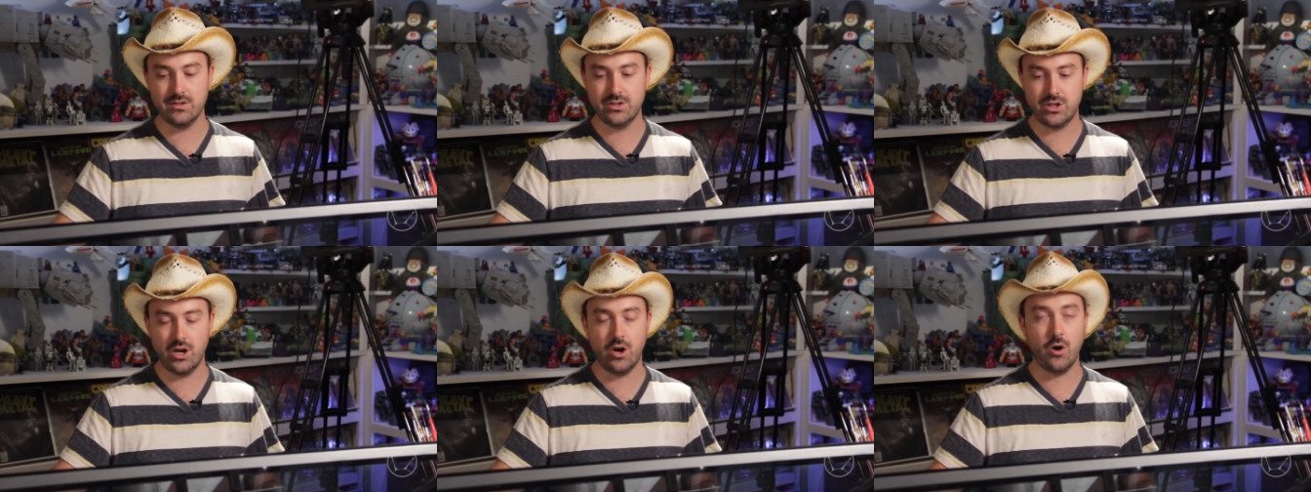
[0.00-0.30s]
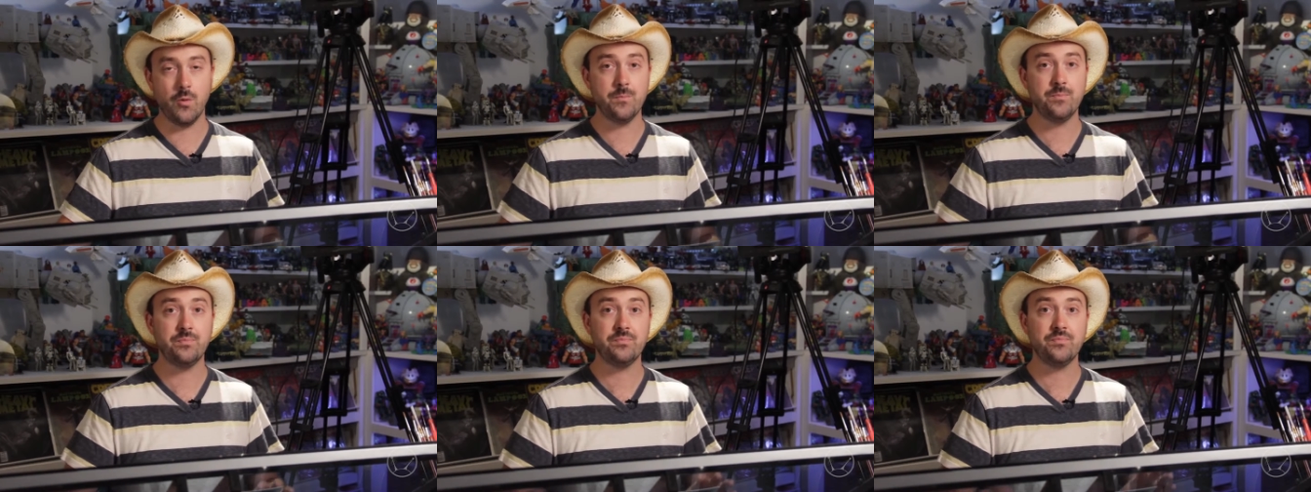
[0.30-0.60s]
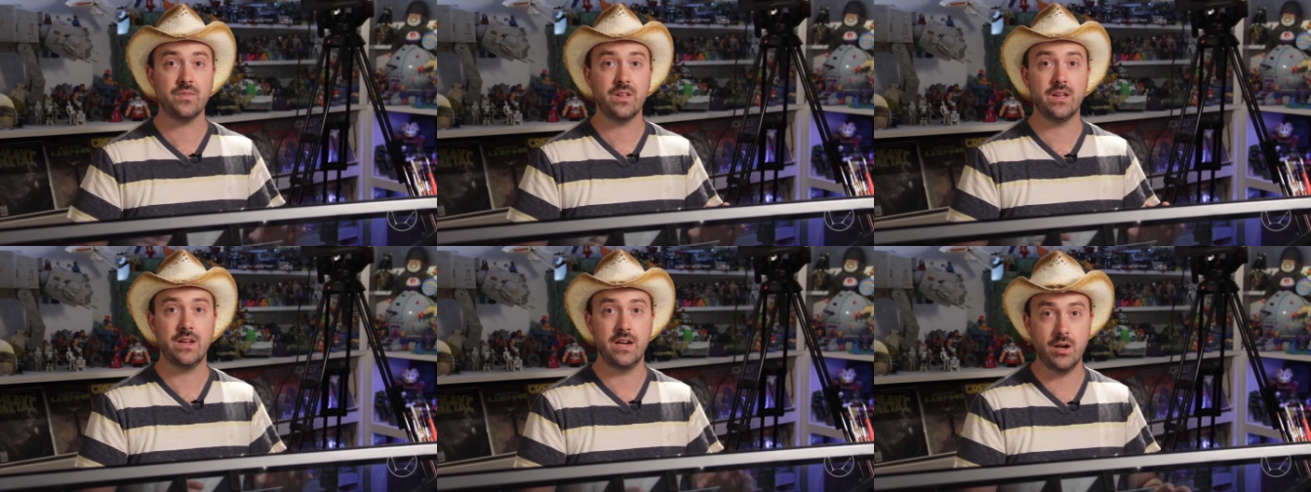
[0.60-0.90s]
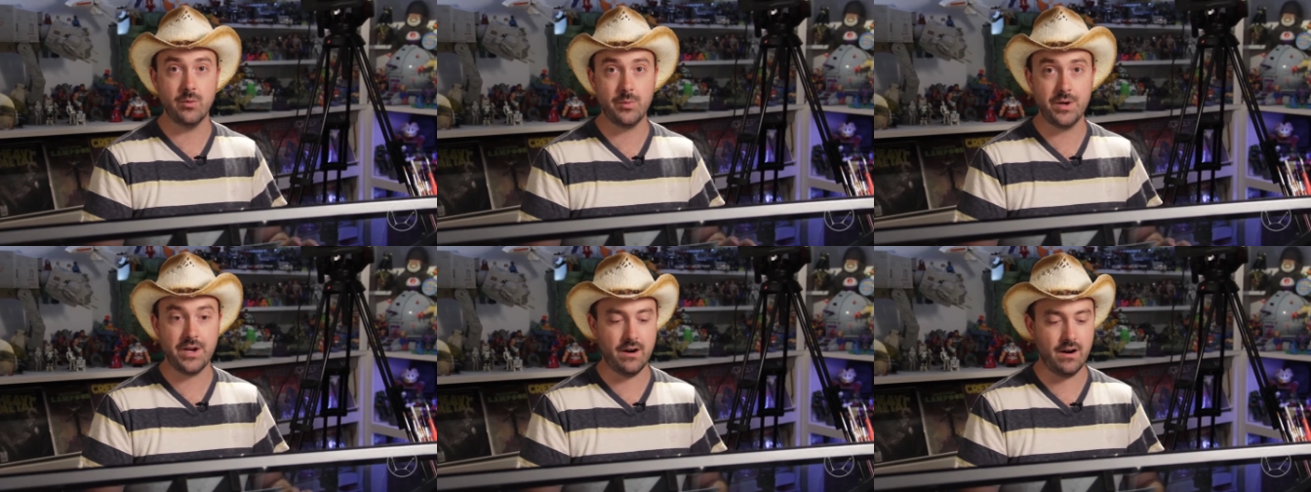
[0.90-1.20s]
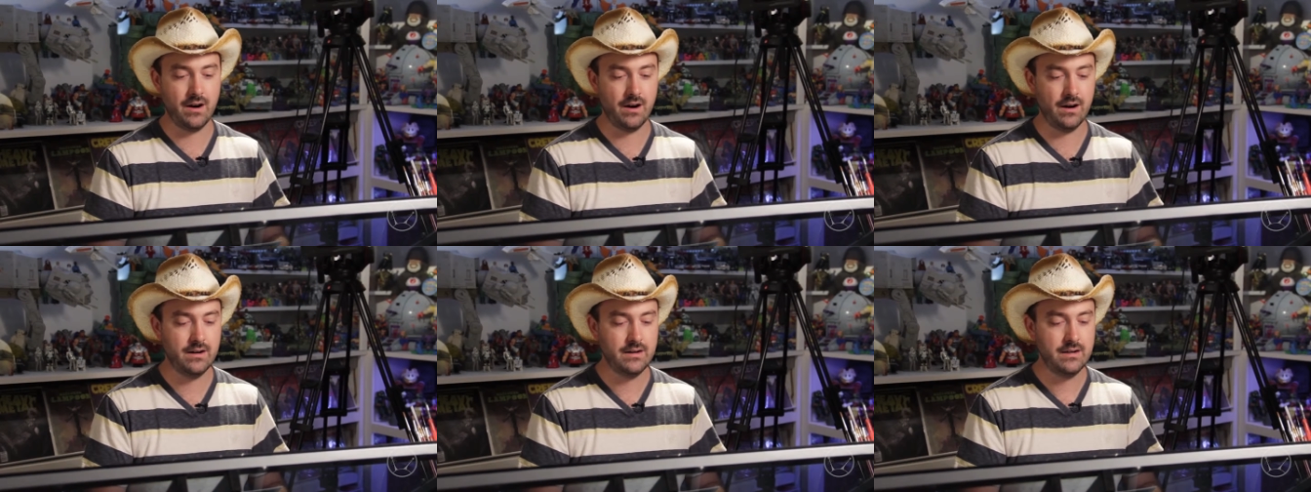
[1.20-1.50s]
So here we
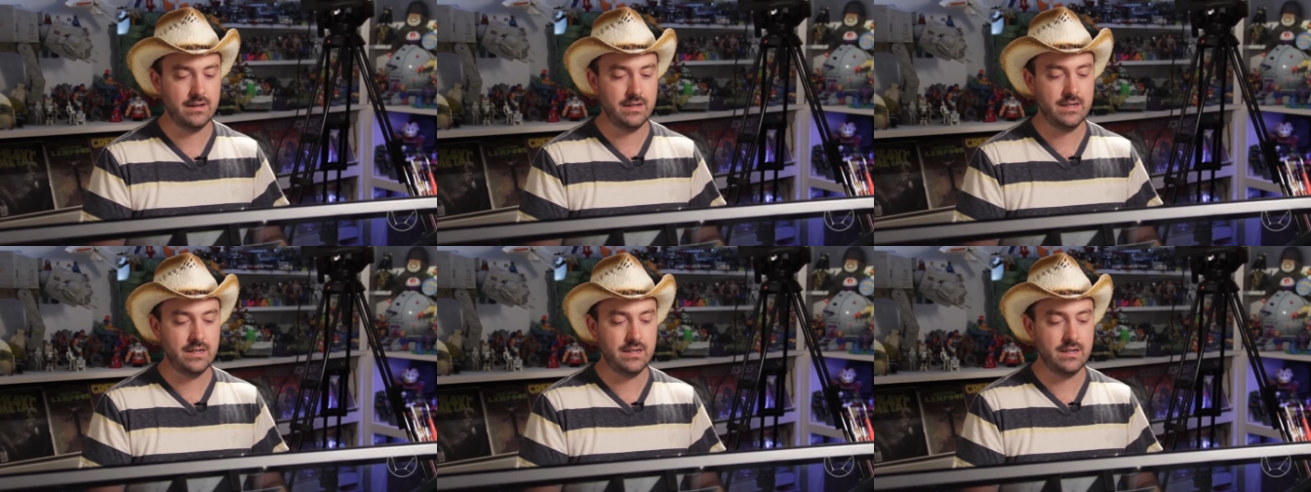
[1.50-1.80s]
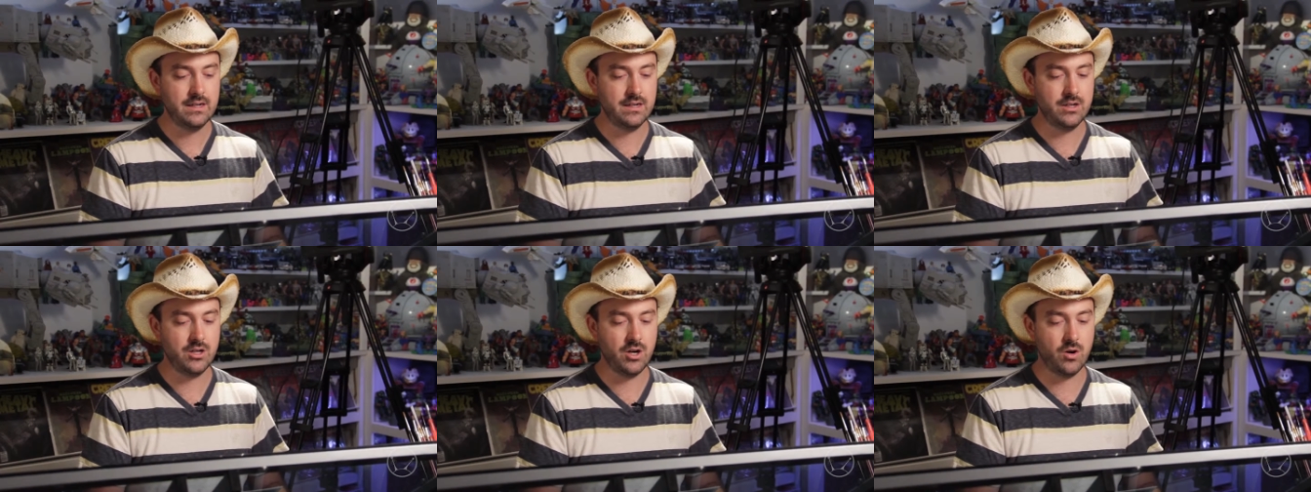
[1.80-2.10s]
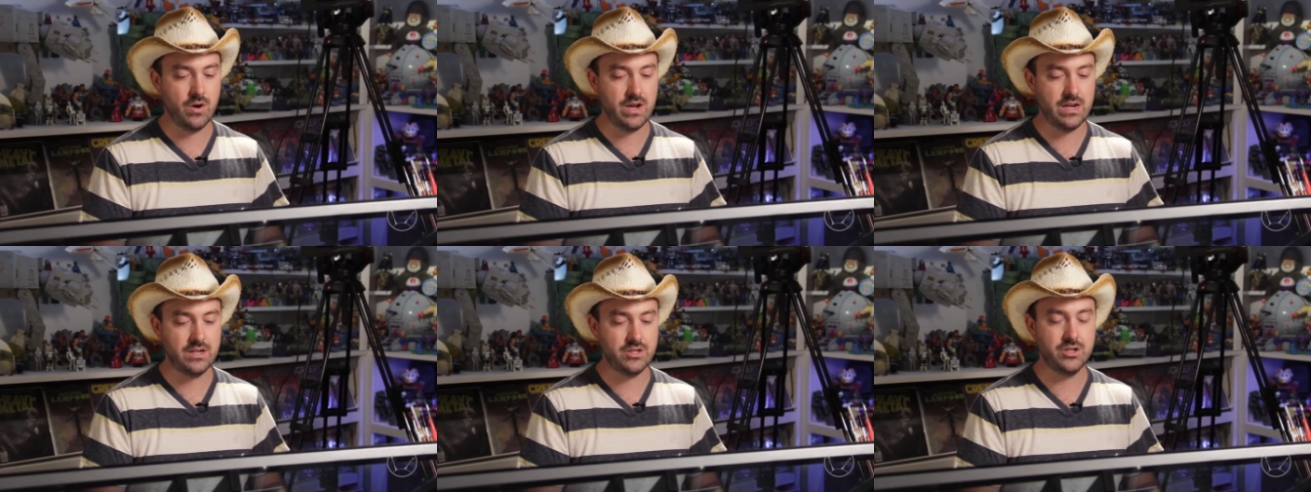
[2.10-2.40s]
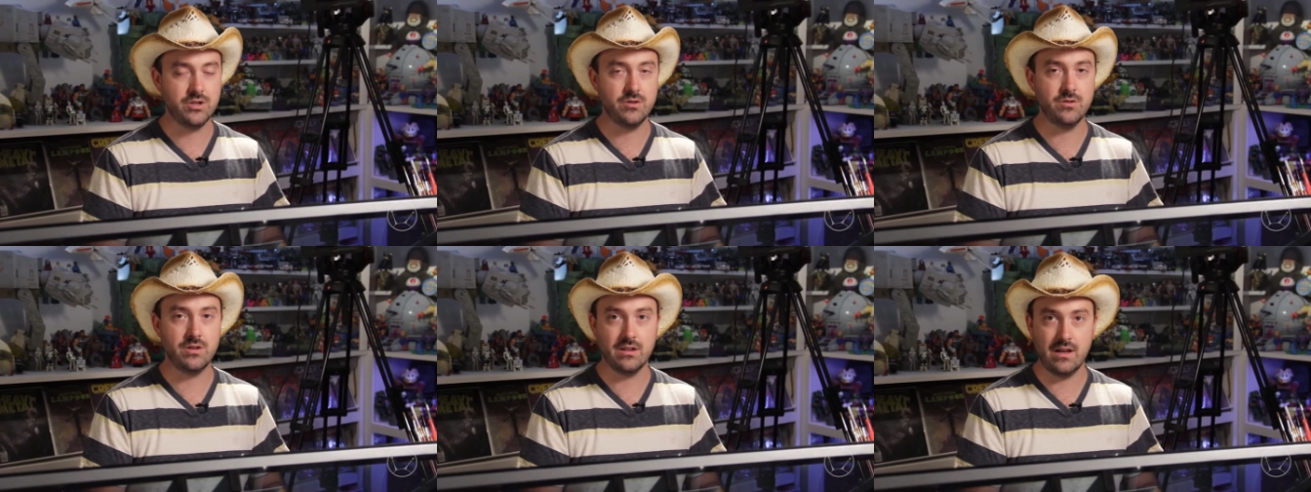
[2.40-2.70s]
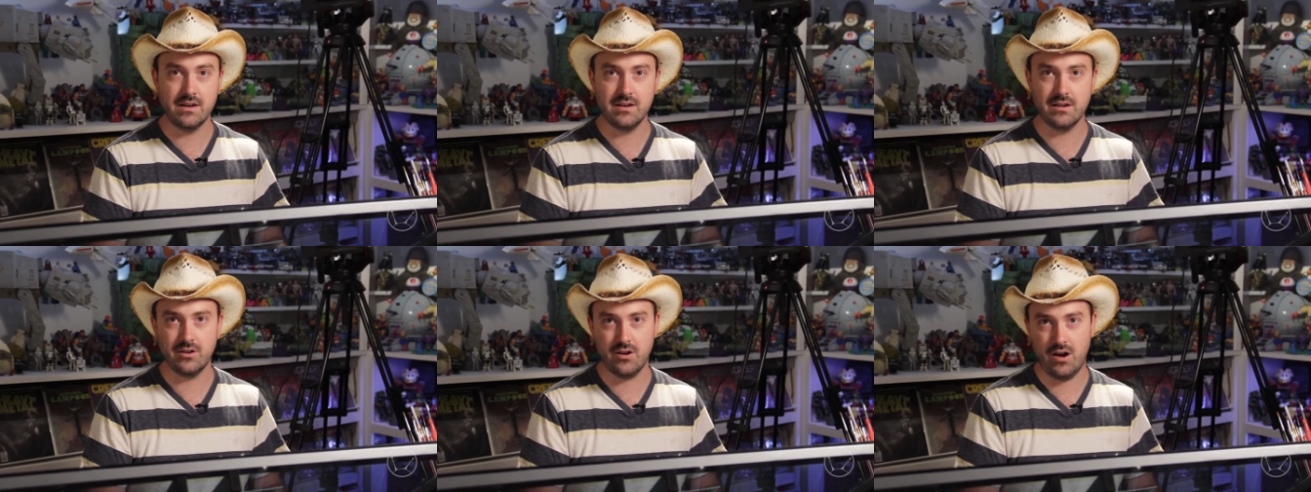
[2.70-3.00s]
are going to the
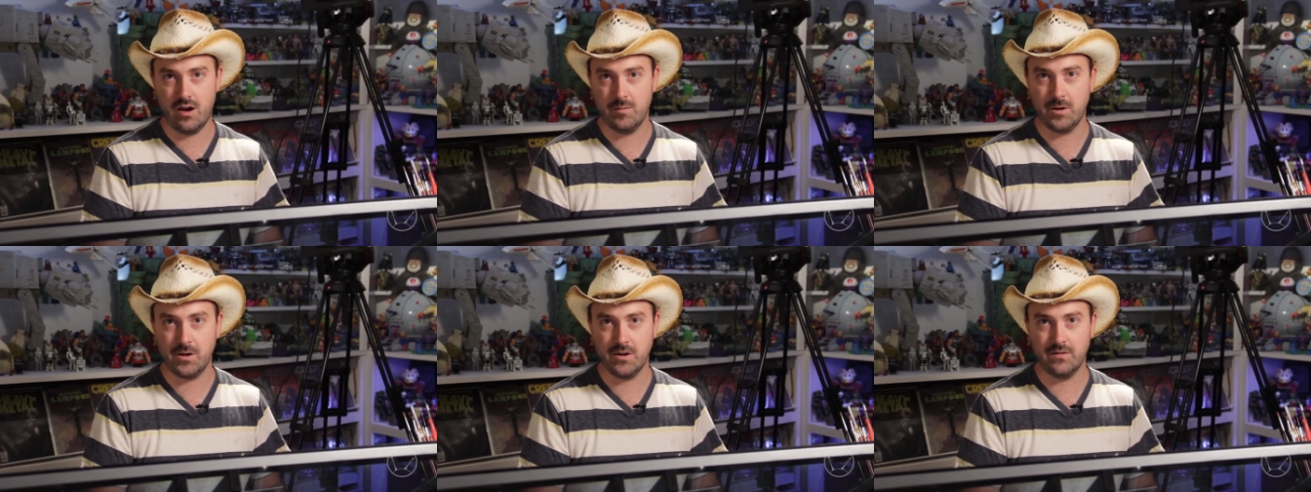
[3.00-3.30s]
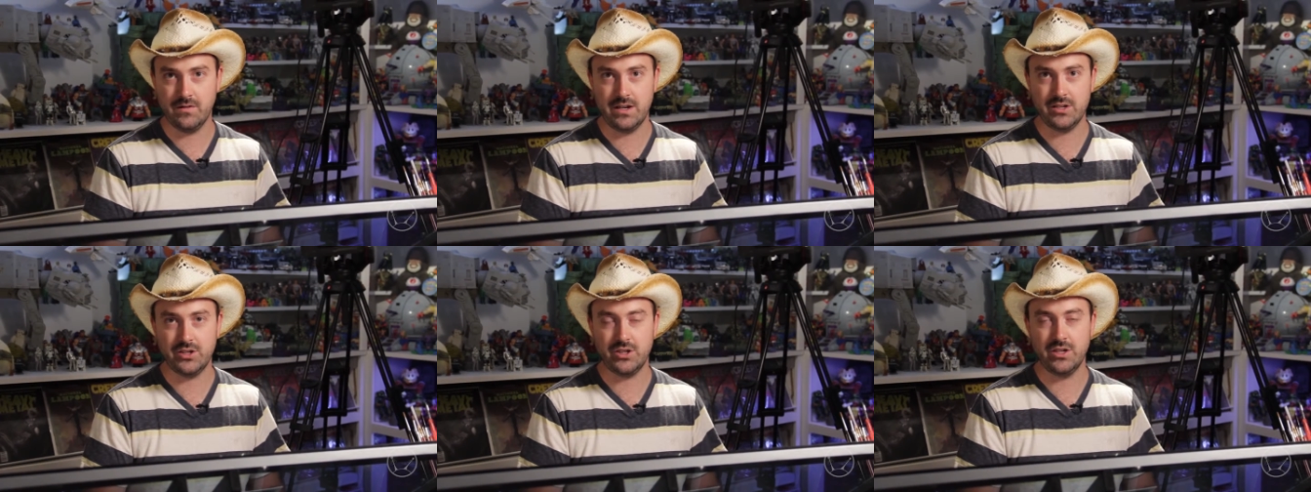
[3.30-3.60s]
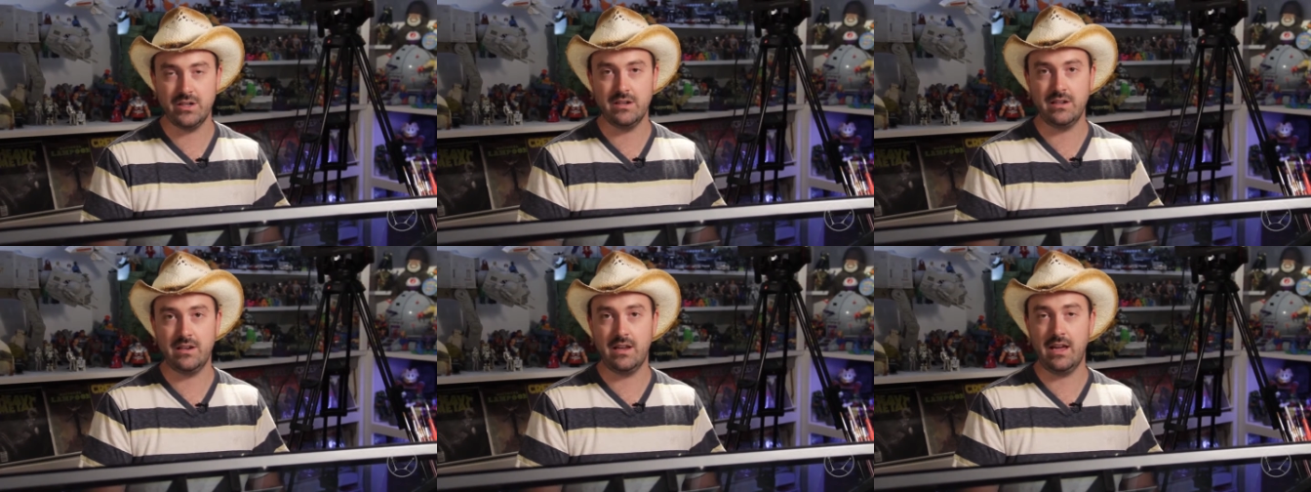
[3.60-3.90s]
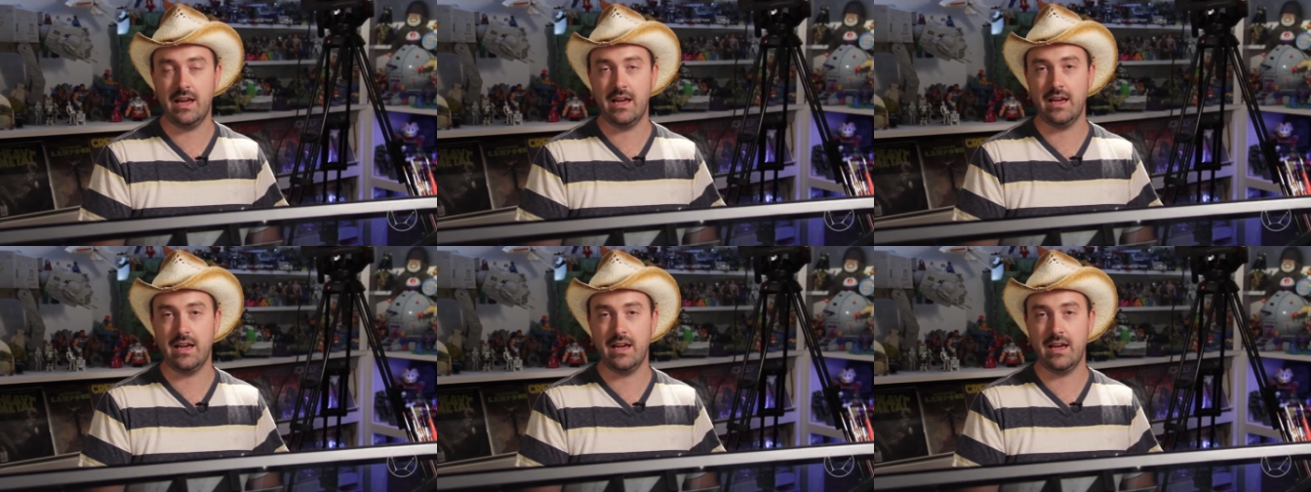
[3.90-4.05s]
London Comic Convention